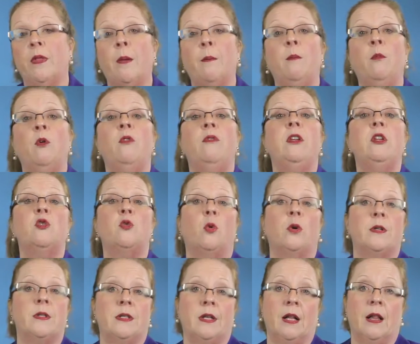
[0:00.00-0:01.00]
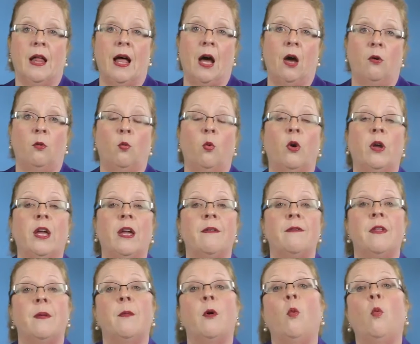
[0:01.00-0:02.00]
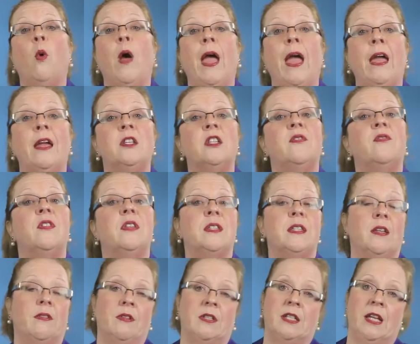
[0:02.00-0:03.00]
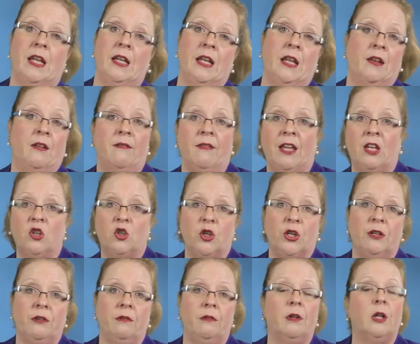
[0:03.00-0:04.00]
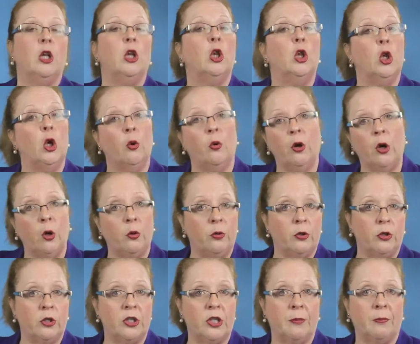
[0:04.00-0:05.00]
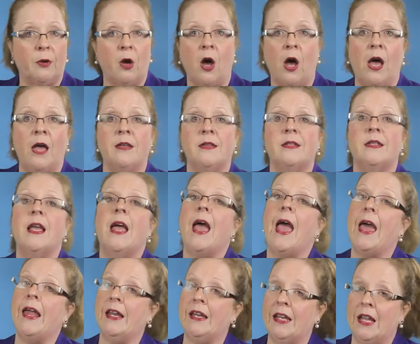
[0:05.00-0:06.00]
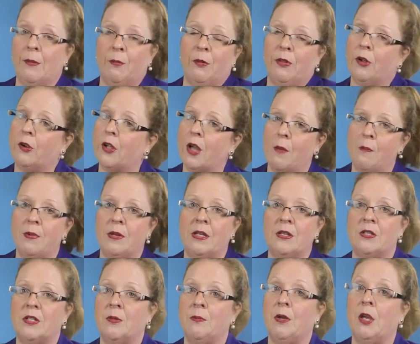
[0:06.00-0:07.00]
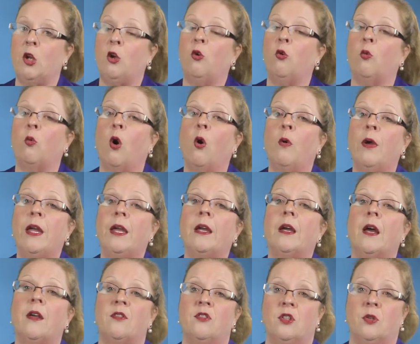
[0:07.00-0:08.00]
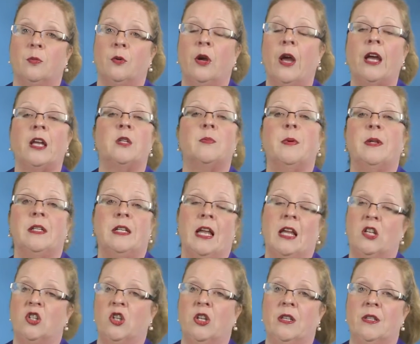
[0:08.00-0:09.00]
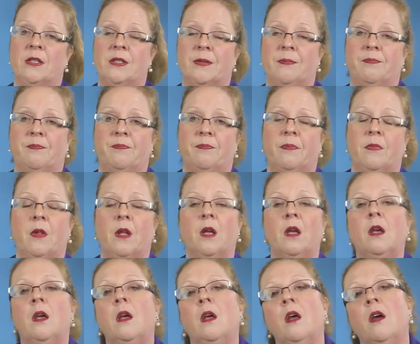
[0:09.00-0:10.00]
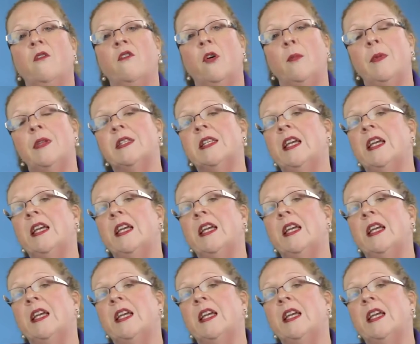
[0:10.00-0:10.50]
that moving towards the cloud will give them a way to facilitate innovation, lower ownership costs, and enable their companies to meet growing customer expectations. From its